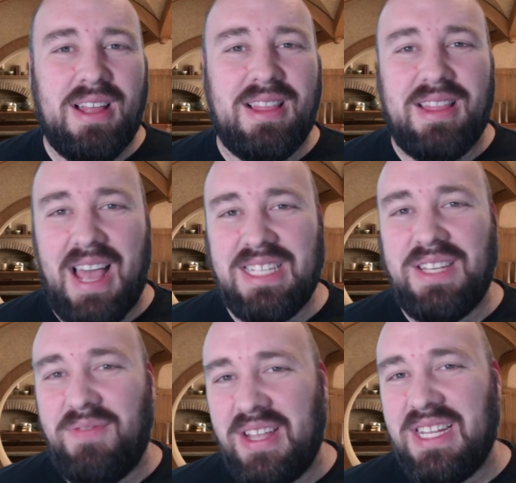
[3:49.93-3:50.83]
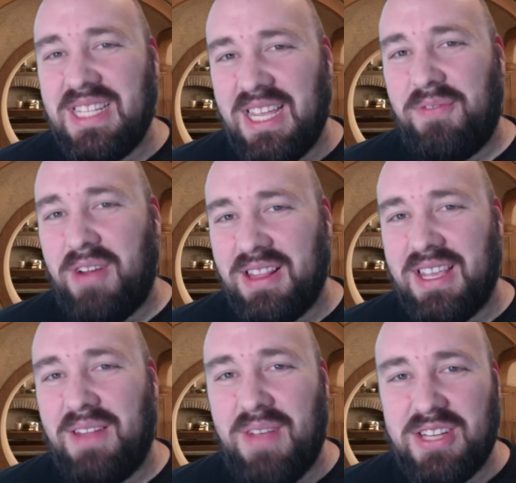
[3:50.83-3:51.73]
less VTT
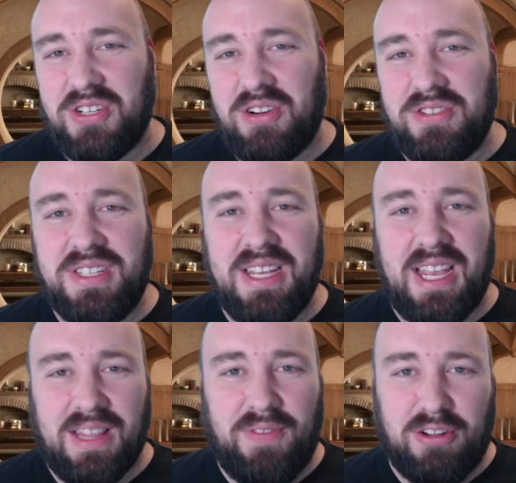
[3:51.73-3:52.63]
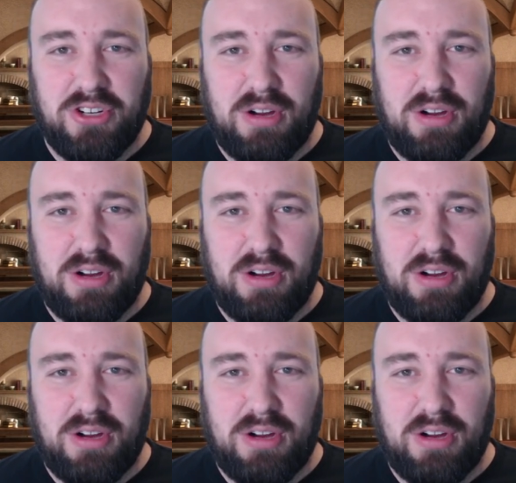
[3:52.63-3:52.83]
friendly adventures in the future.